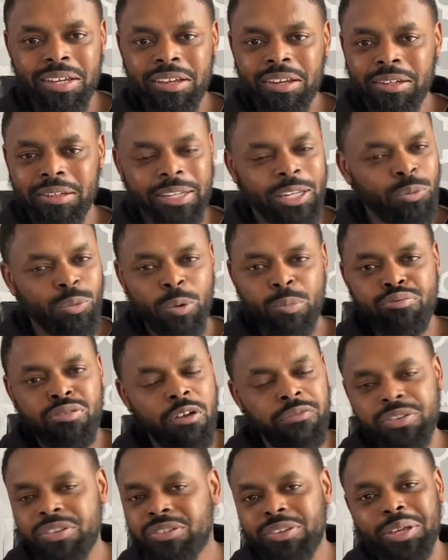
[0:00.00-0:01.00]
Didn't we
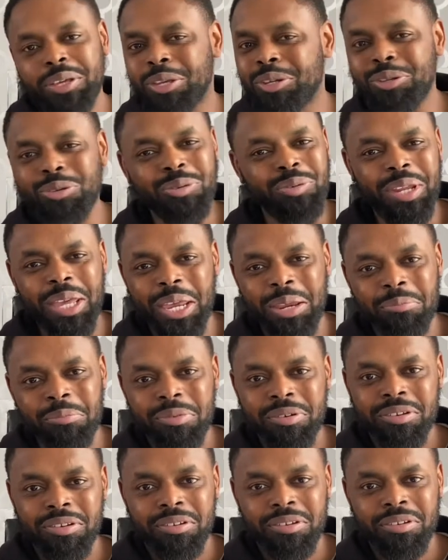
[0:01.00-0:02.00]
prophesy in your name?
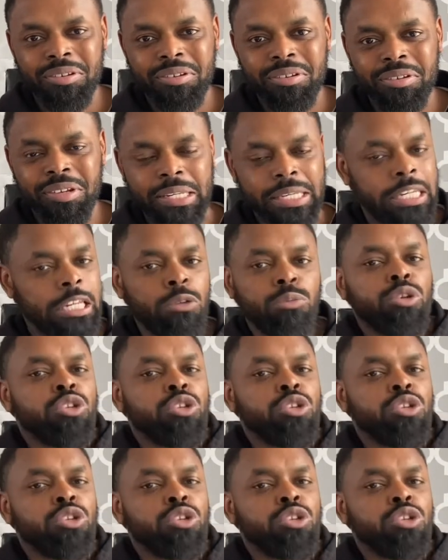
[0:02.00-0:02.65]
Didn't we